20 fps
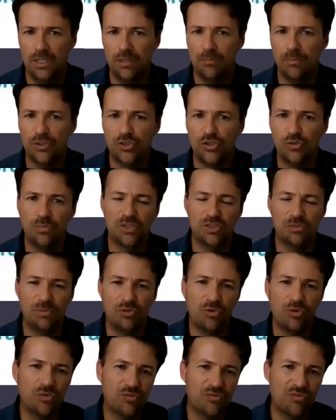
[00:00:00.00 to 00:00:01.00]
but you must be
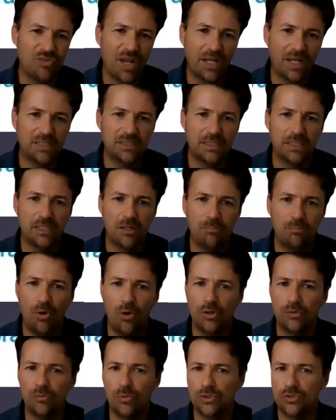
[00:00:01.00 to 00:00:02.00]
reflecting
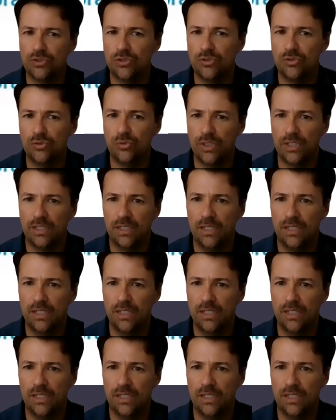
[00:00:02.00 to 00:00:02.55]
upon what you're doing